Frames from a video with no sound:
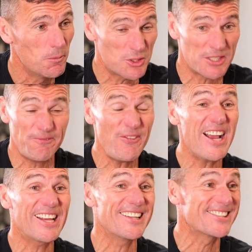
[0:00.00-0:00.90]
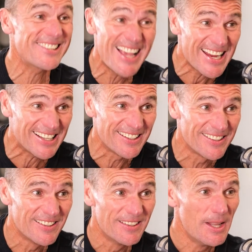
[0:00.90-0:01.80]
which is fucking insane.
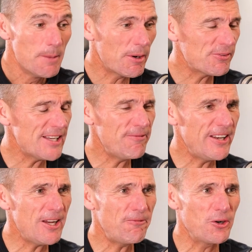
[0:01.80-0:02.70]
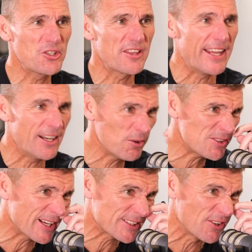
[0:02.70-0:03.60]
But I've seen video footage of that. It
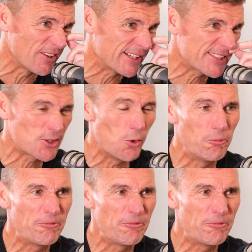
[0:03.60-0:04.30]
looks like it's on like a school